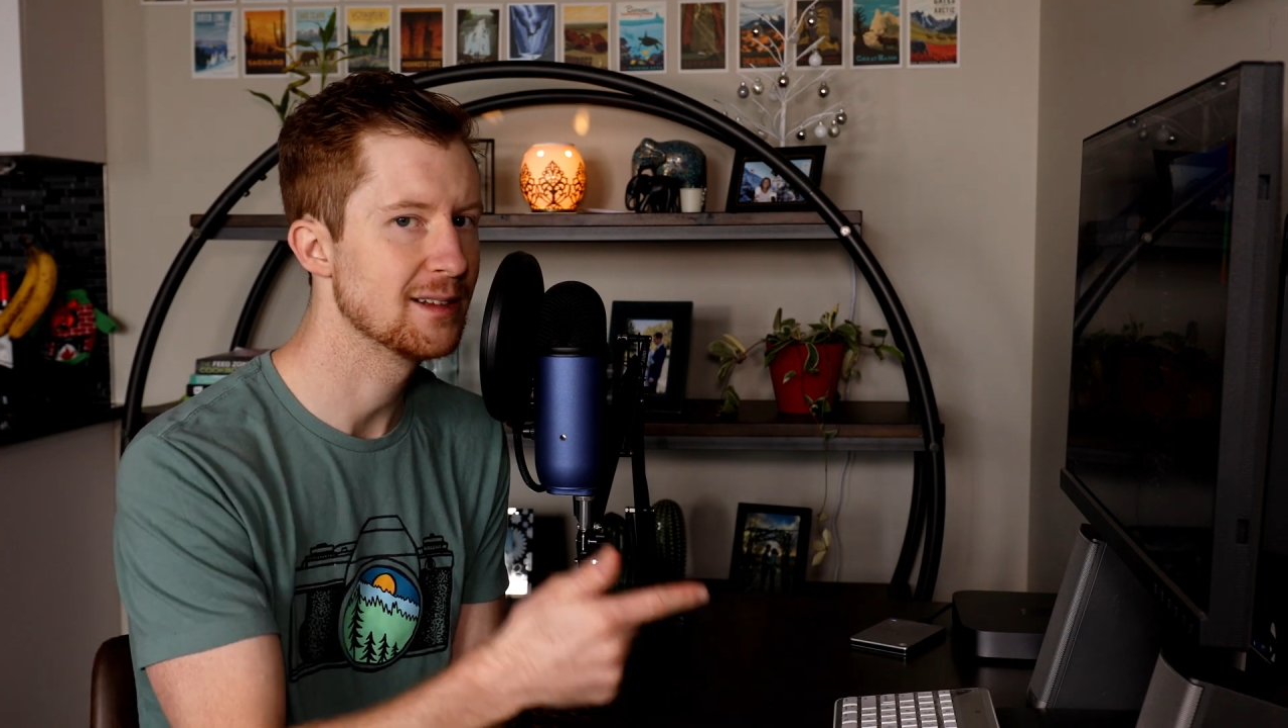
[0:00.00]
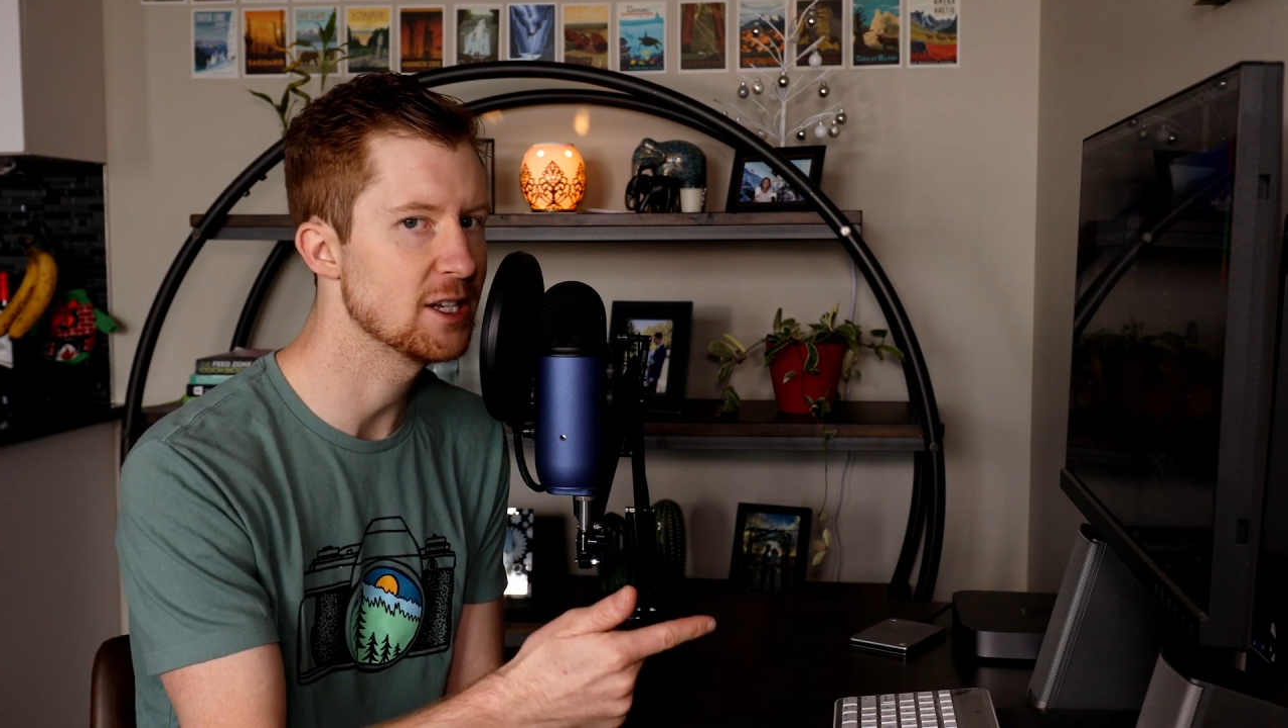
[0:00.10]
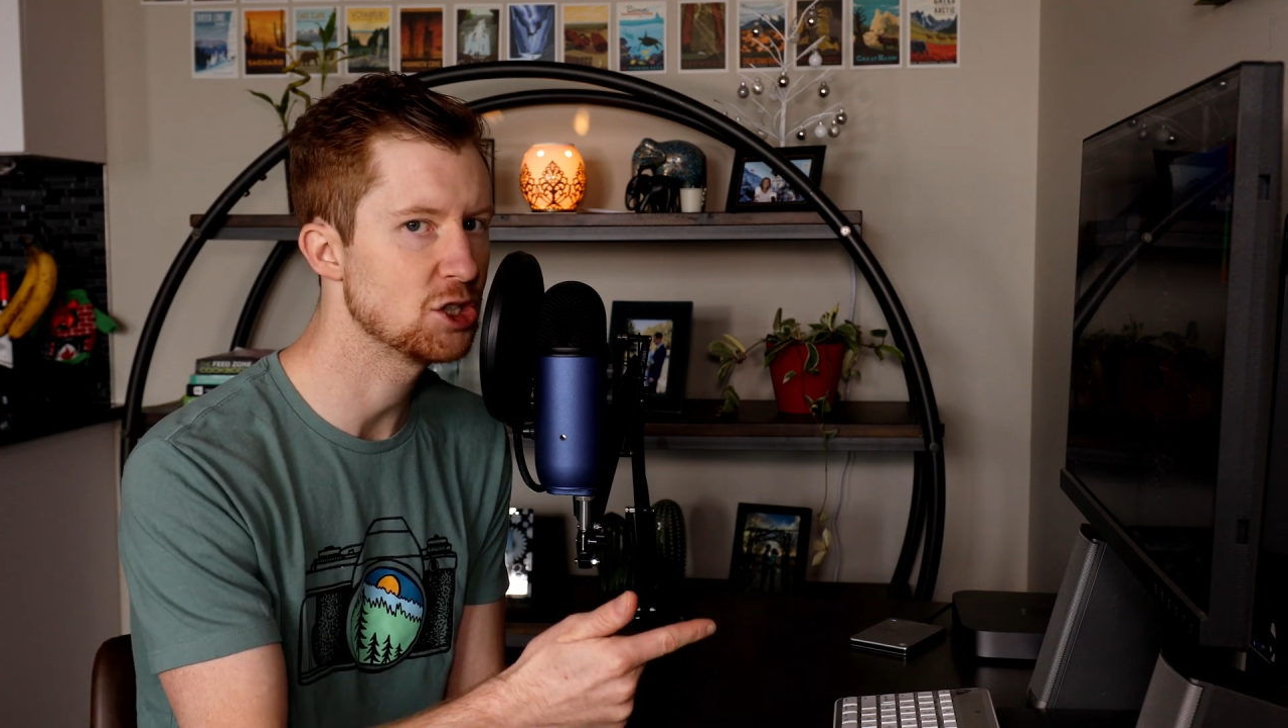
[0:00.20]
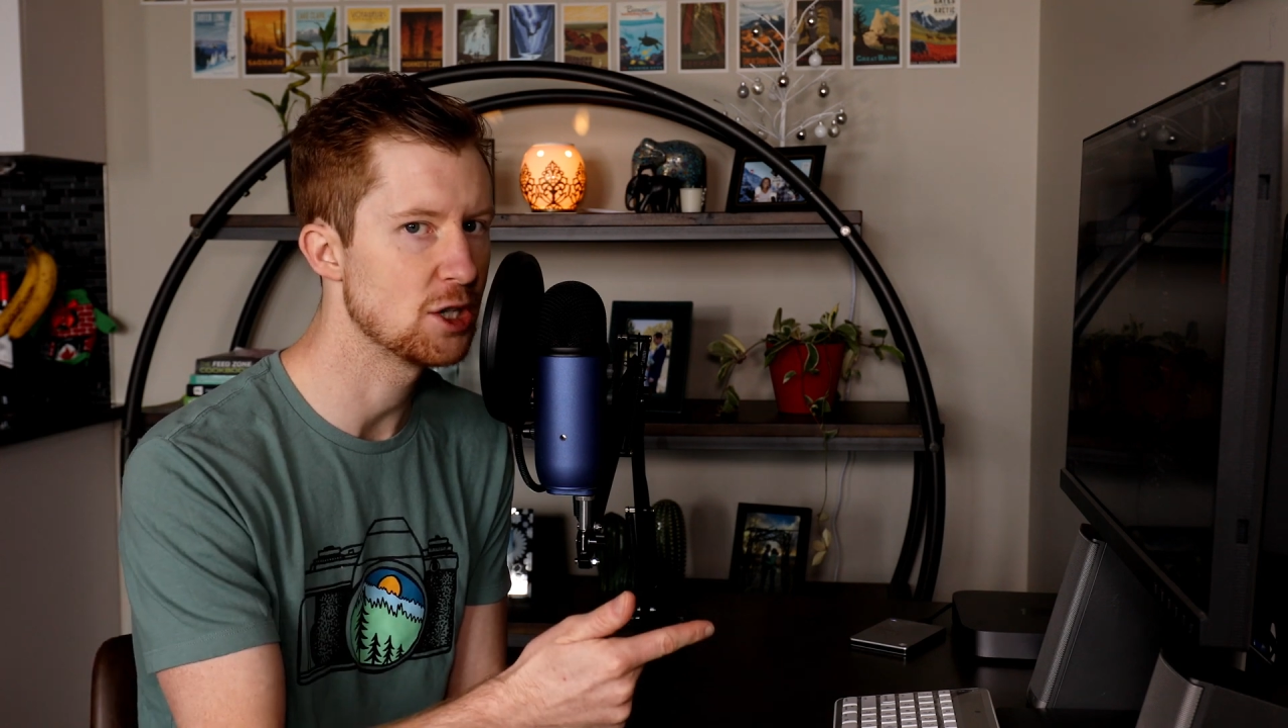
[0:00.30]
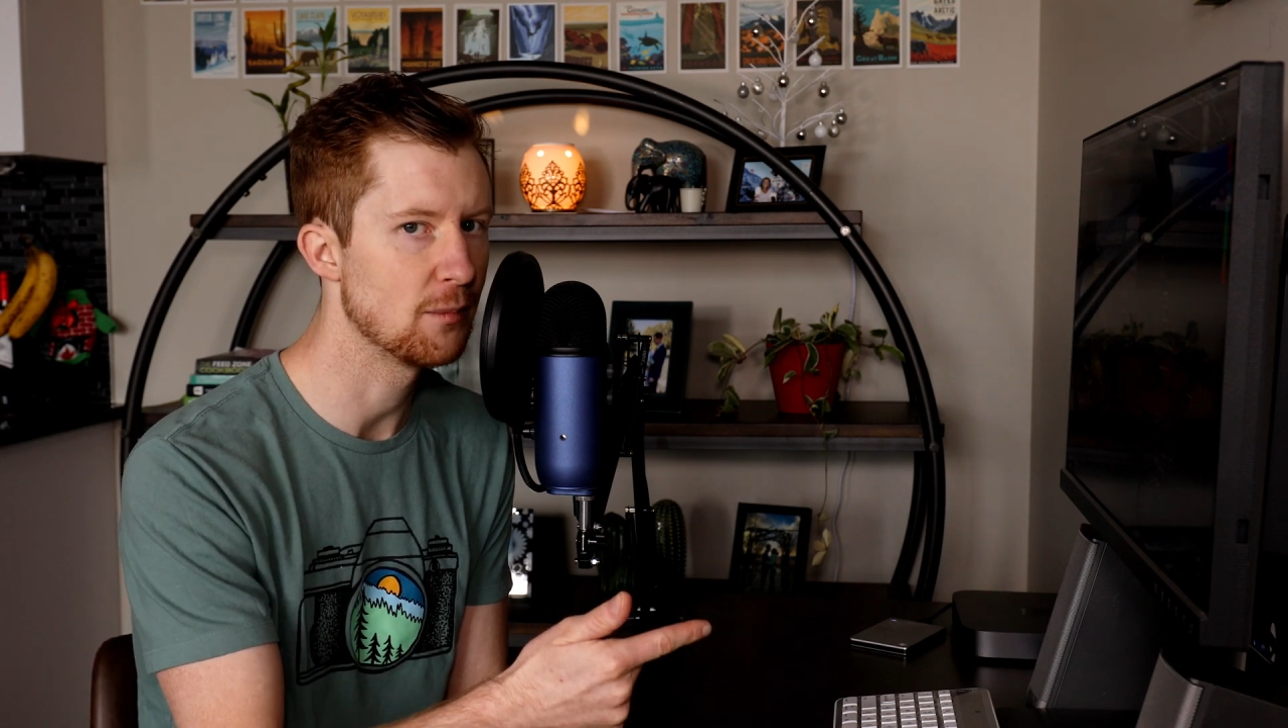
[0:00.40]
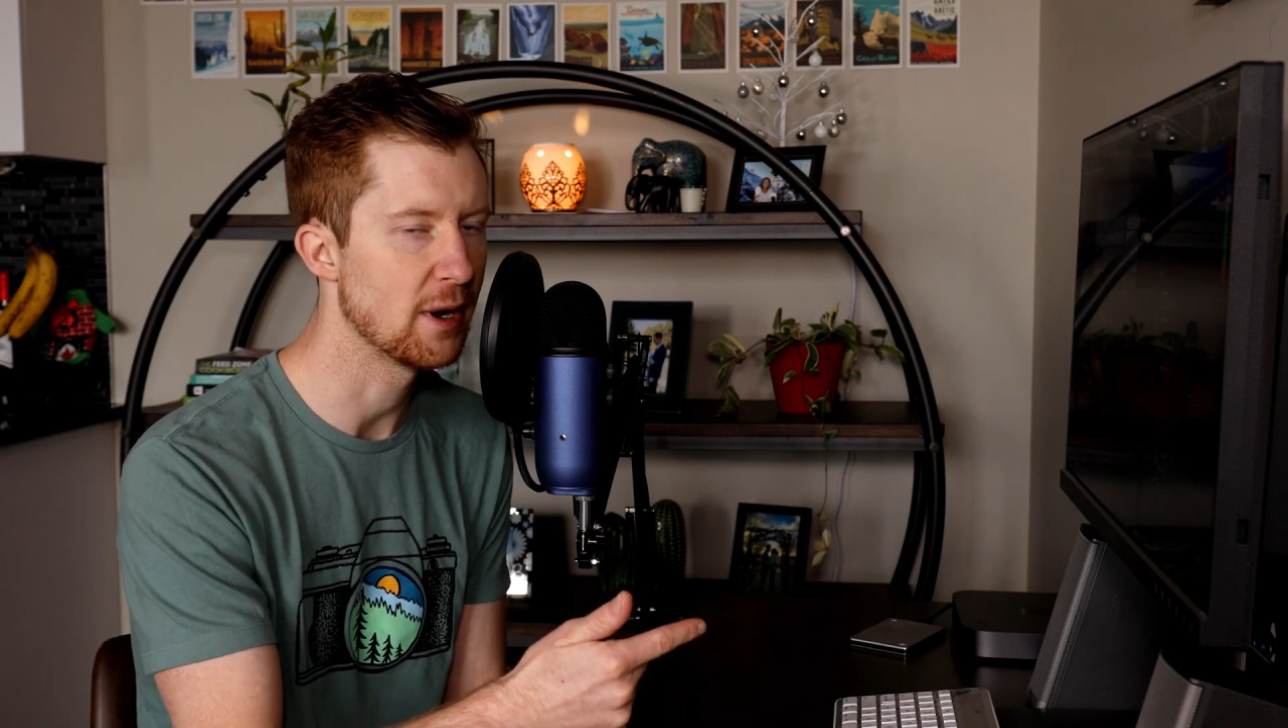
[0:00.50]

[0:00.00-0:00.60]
let's jump